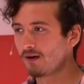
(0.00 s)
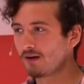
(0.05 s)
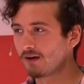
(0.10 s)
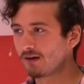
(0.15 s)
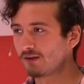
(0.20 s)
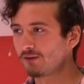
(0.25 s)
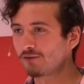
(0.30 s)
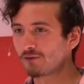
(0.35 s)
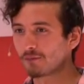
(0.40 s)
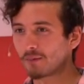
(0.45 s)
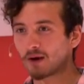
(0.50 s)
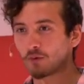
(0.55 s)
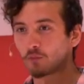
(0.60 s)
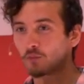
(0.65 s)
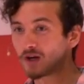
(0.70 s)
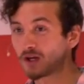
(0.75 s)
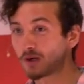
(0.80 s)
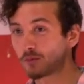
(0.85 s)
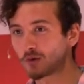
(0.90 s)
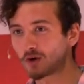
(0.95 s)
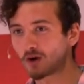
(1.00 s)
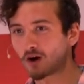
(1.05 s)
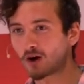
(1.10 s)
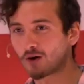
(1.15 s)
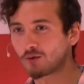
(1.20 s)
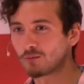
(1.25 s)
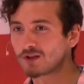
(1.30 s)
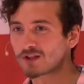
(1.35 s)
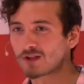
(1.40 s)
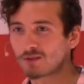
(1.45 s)
It doesn't matter where we
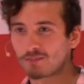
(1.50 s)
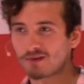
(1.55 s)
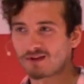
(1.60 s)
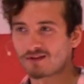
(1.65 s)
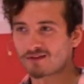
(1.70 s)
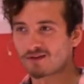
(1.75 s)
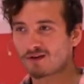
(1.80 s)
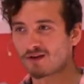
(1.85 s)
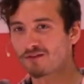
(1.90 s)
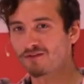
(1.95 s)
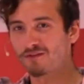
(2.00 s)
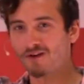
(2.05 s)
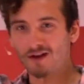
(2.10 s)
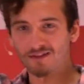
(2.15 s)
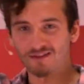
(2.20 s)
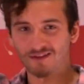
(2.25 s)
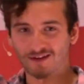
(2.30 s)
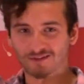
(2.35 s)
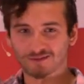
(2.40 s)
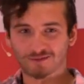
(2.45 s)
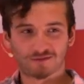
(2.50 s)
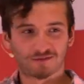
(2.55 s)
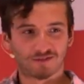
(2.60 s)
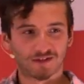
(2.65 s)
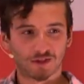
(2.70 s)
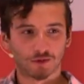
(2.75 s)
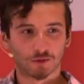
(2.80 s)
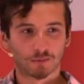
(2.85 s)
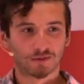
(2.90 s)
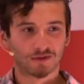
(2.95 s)
are. We can be 35,000
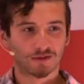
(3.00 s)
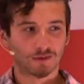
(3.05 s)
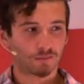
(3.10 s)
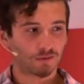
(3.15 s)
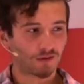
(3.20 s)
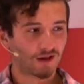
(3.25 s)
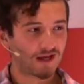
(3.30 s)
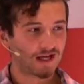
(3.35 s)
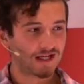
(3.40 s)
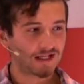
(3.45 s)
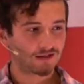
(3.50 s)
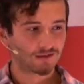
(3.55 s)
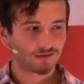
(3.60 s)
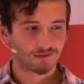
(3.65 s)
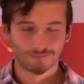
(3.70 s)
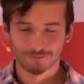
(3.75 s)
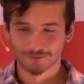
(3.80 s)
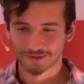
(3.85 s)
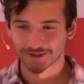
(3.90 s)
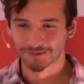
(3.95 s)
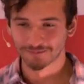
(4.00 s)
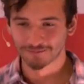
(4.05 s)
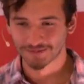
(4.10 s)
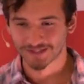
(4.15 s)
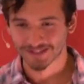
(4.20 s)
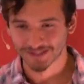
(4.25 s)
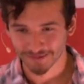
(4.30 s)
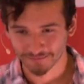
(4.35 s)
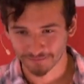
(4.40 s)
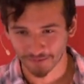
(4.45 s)
feet up in a plane. We can
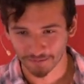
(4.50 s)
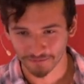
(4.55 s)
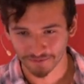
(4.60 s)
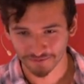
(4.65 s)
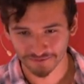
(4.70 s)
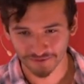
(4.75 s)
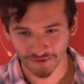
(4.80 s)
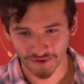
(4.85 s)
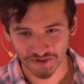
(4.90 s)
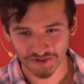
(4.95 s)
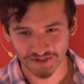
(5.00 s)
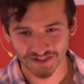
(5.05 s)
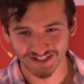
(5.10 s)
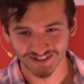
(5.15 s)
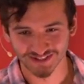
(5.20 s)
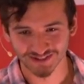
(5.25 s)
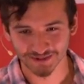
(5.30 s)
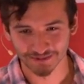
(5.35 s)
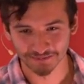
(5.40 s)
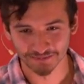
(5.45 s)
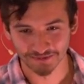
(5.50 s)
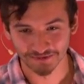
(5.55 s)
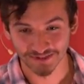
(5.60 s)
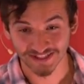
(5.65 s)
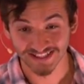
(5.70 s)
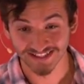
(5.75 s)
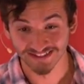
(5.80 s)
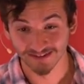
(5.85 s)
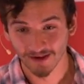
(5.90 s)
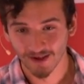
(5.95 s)
be at the bottom of the ocean in a
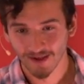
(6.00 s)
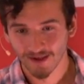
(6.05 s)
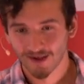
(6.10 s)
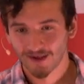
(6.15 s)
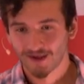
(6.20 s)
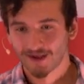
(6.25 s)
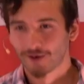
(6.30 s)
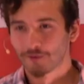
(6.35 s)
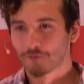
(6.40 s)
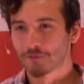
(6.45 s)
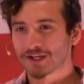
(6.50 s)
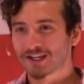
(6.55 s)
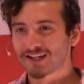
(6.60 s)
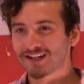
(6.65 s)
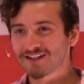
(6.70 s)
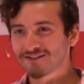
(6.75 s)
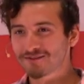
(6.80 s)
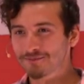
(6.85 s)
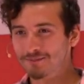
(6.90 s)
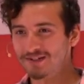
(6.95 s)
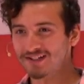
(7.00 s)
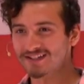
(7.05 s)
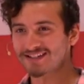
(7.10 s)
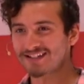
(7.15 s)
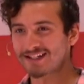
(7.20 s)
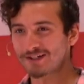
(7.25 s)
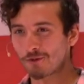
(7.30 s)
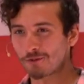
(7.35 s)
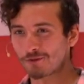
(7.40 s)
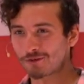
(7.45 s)
submarine. We can even be
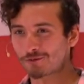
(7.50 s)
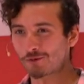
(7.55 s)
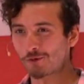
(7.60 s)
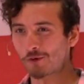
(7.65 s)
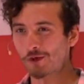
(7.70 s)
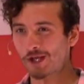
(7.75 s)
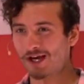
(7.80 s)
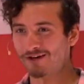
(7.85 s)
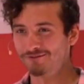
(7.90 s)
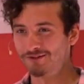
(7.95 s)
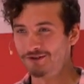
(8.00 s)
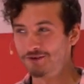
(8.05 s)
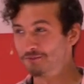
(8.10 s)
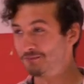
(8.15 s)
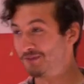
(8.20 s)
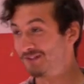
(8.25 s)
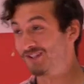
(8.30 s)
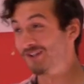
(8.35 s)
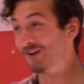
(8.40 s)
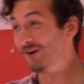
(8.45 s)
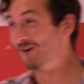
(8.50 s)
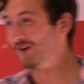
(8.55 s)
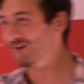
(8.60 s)
sitting on the toilet having a number two.